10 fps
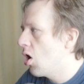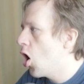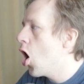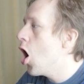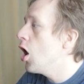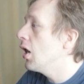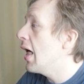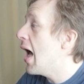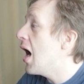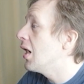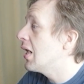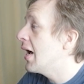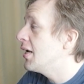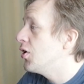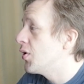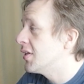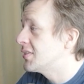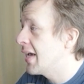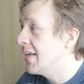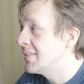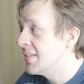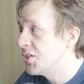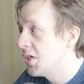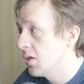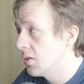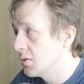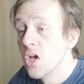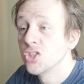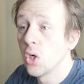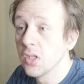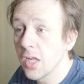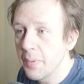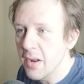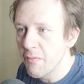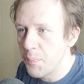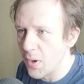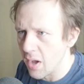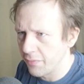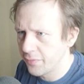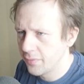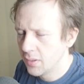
all allied units gain 10 shield. So a little bit of a buff.